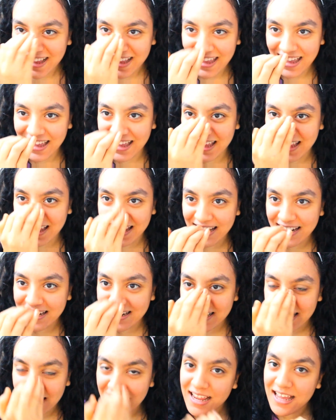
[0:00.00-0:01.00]
and
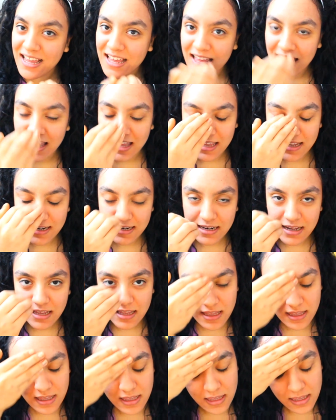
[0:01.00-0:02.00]
and
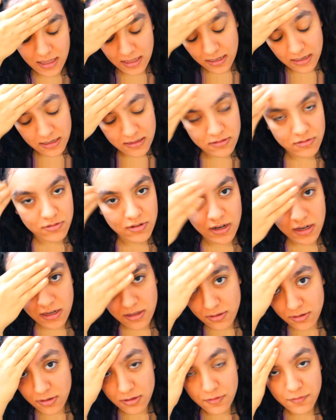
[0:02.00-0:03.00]
and it's
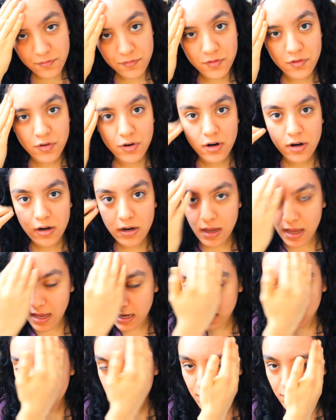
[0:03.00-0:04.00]
really good for
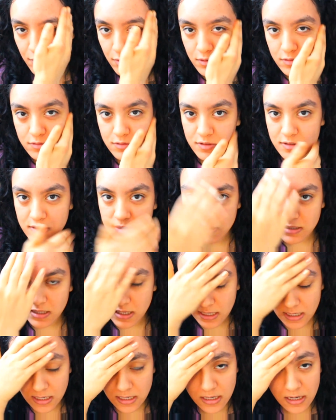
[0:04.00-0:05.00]
acne prone
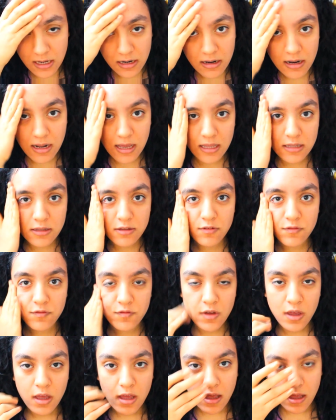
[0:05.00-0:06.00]
skin. A lot of
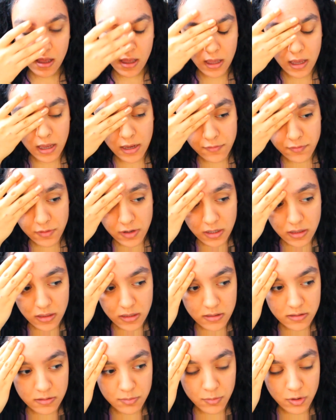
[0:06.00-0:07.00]
I read
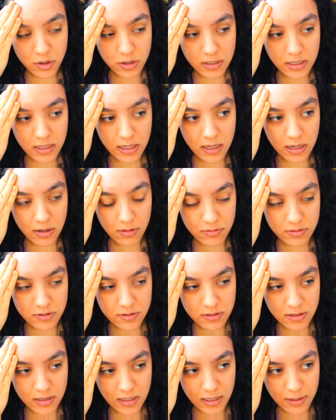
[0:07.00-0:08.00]
this model, what's
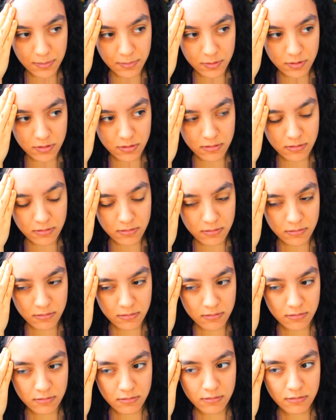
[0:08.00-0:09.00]
her name?
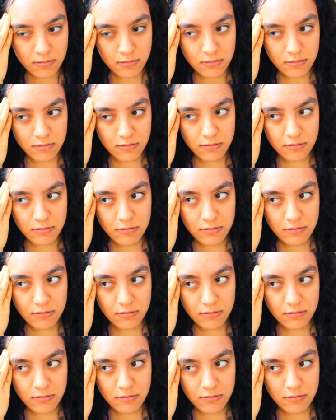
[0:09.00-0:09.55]
Uh,